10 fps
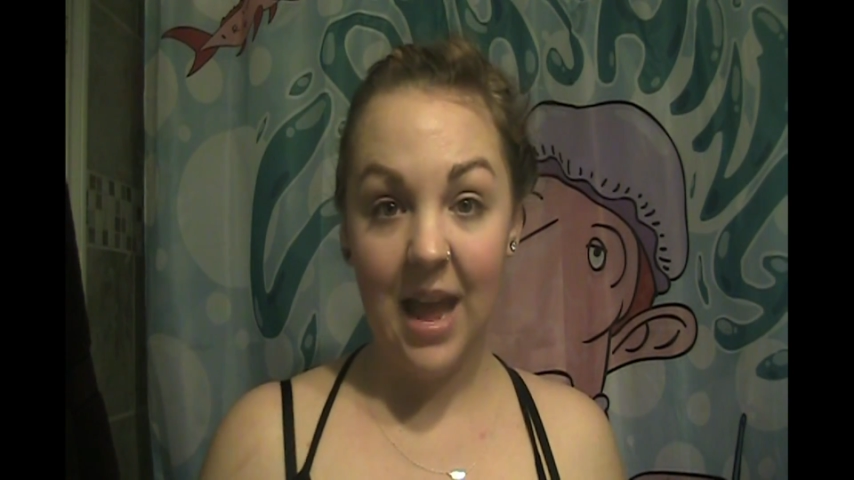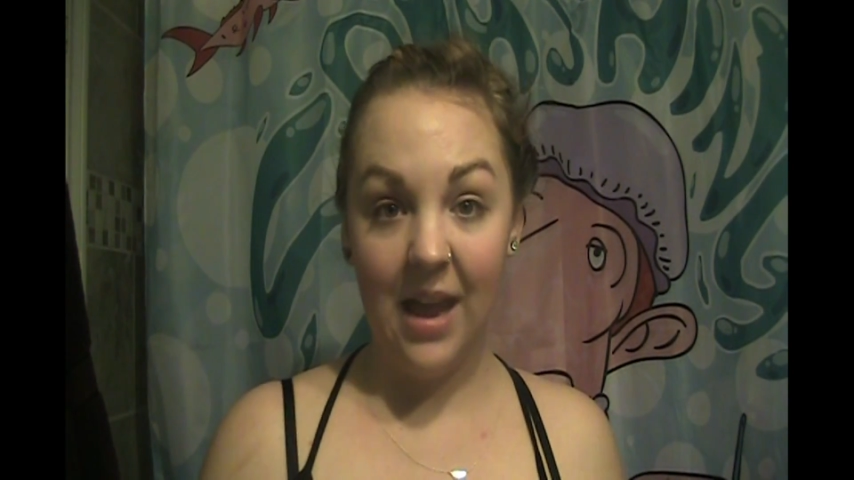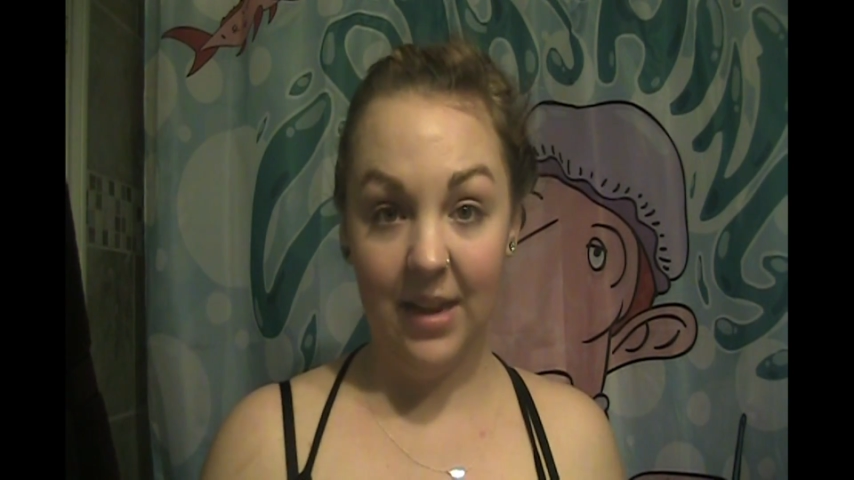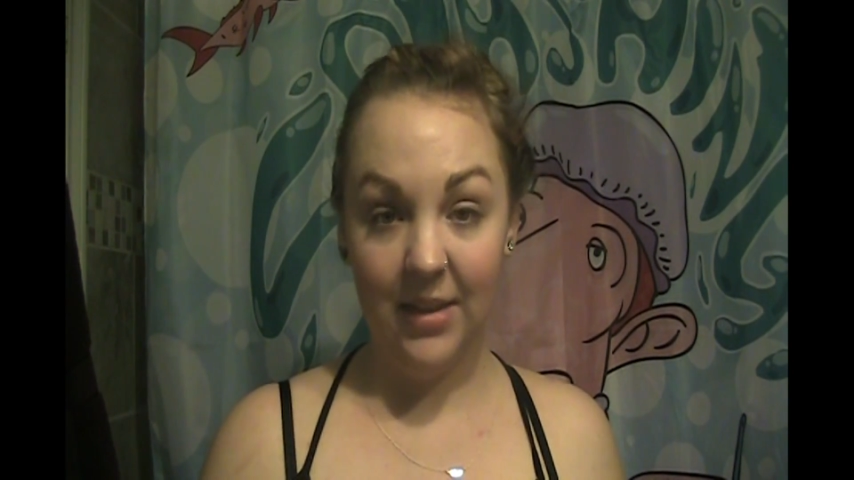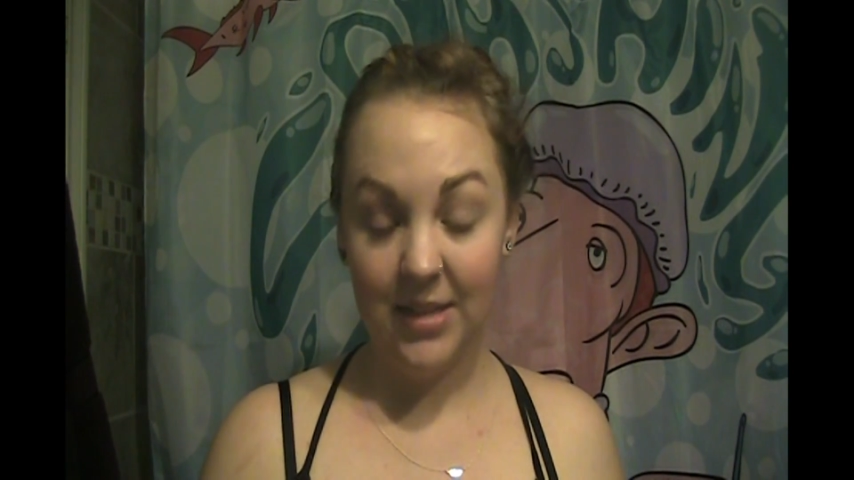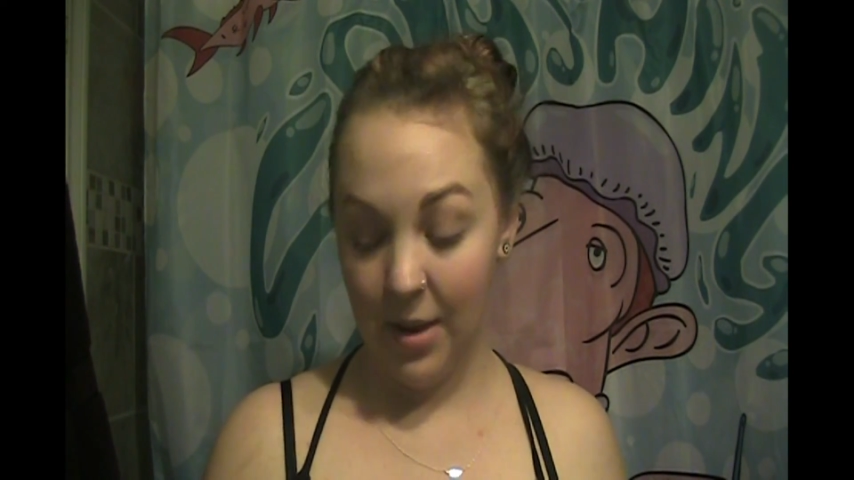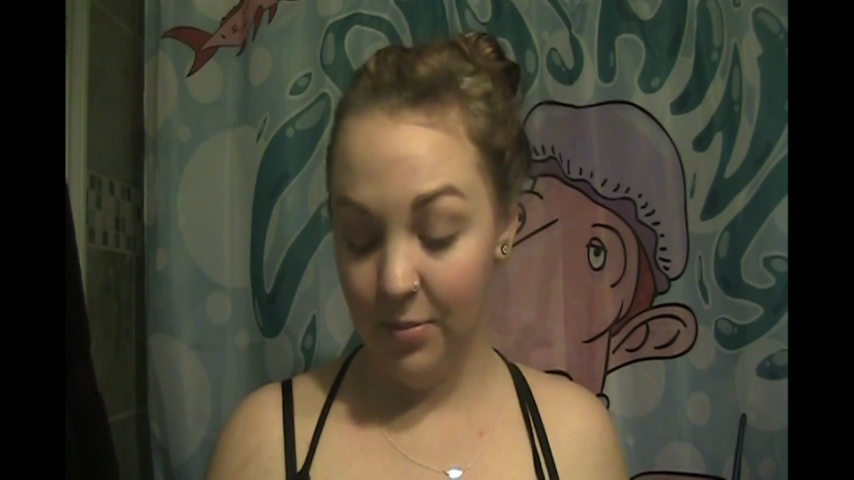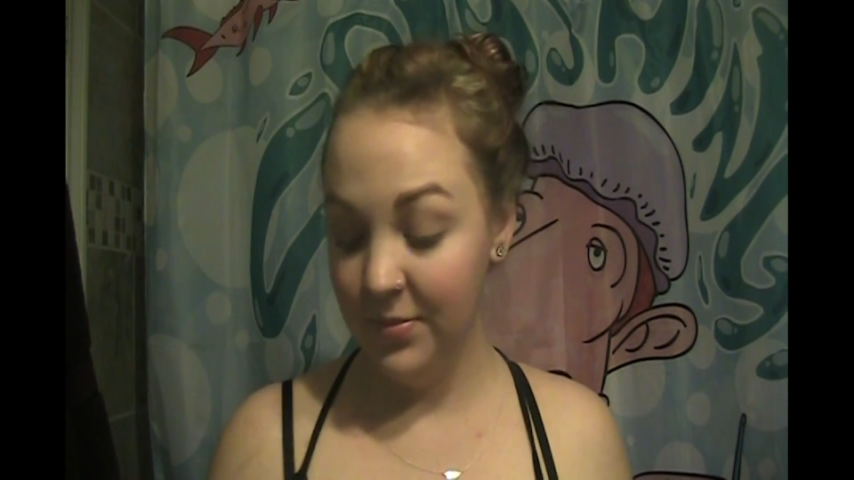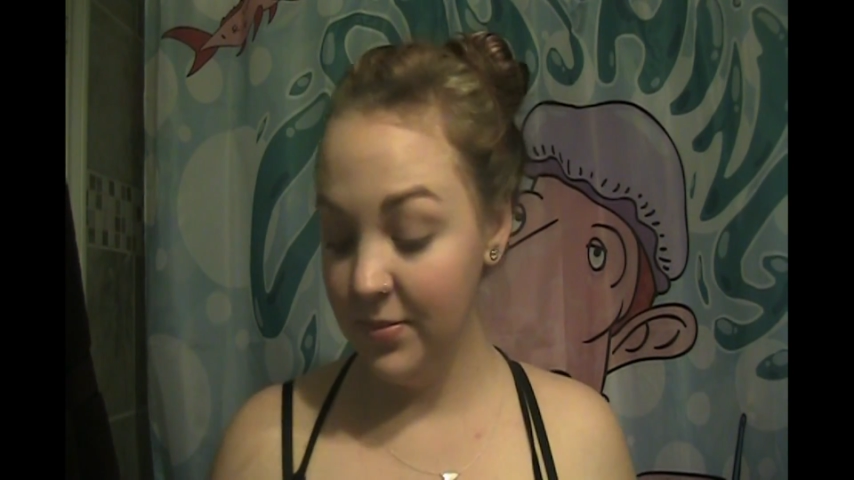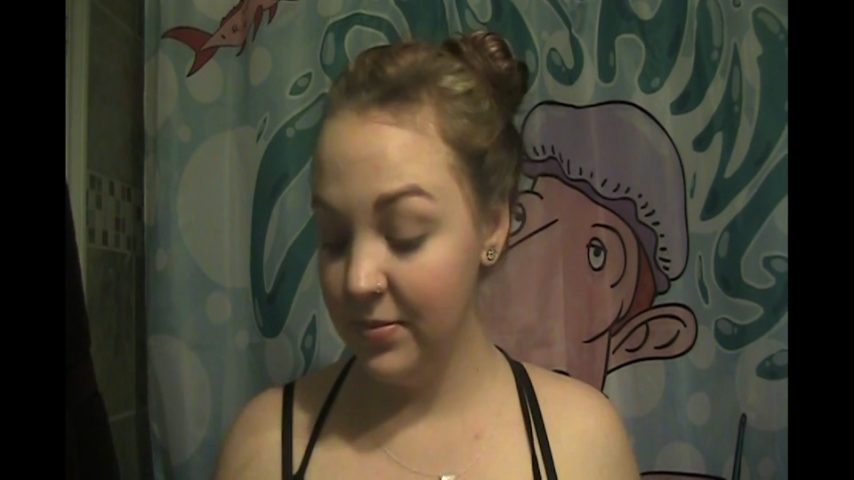at
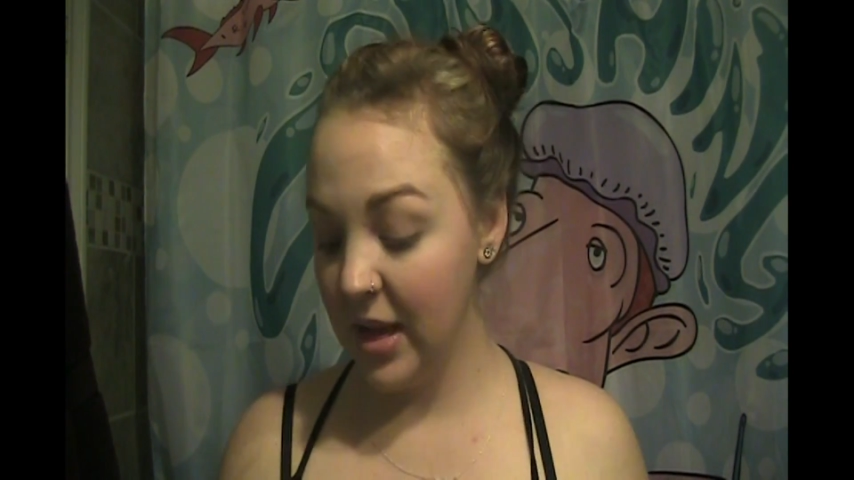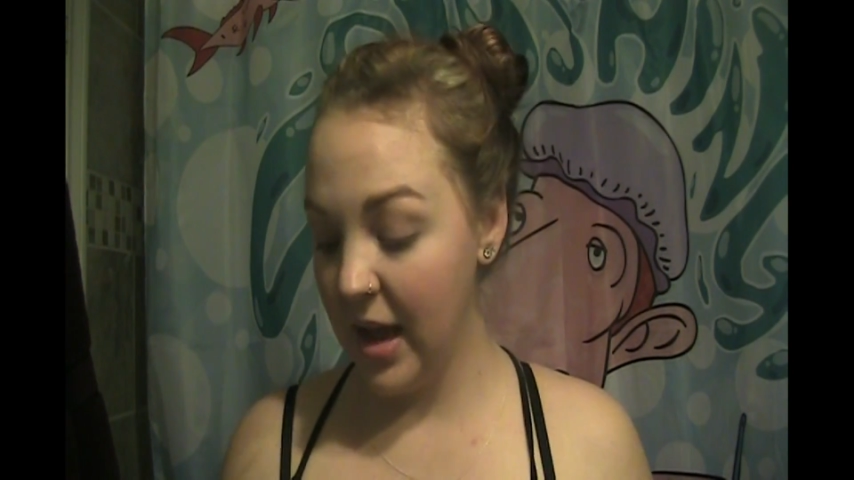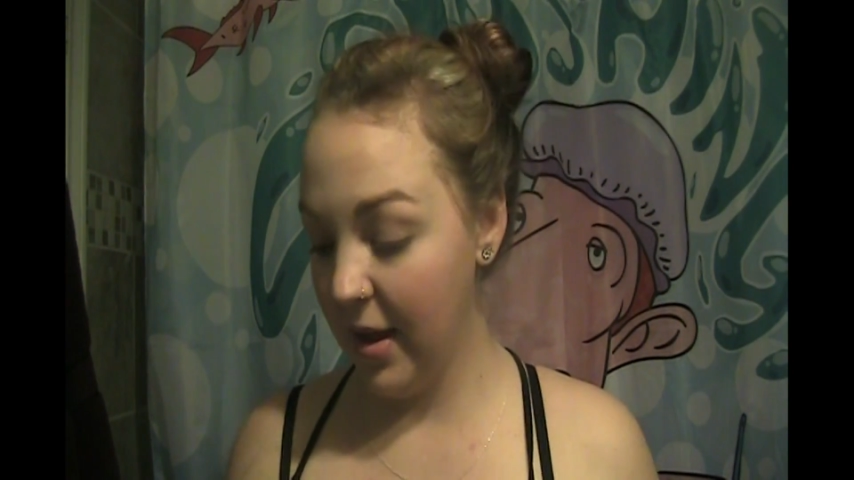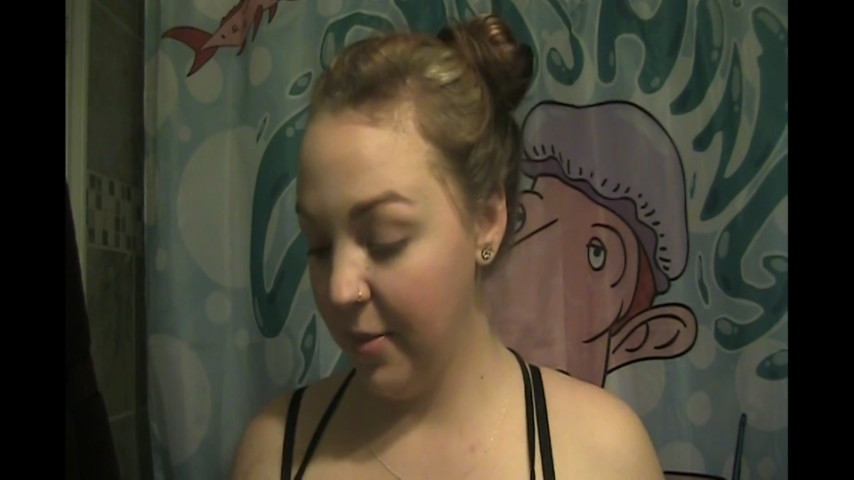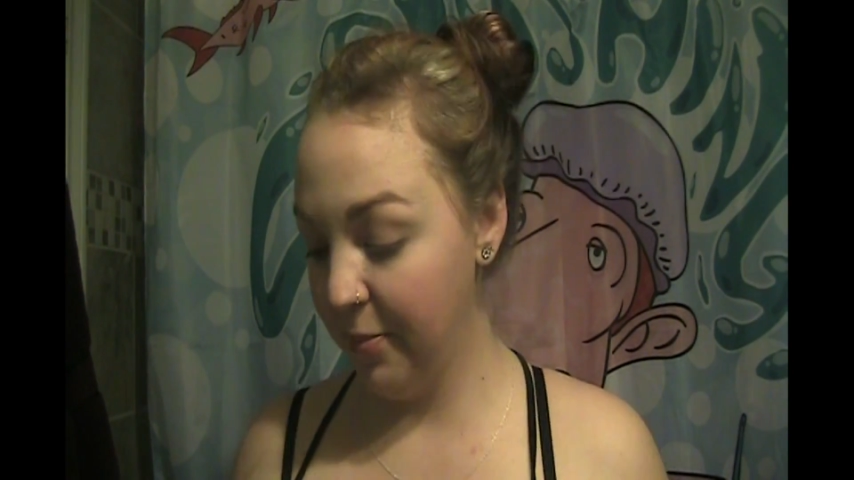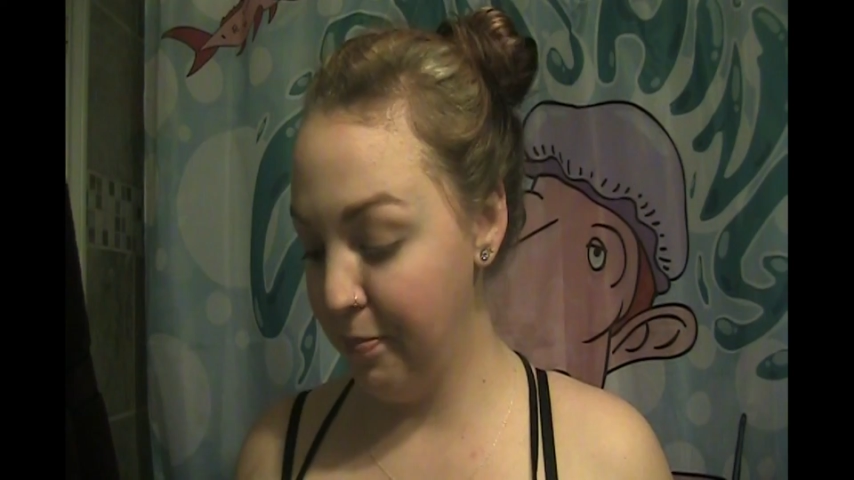nighttime, I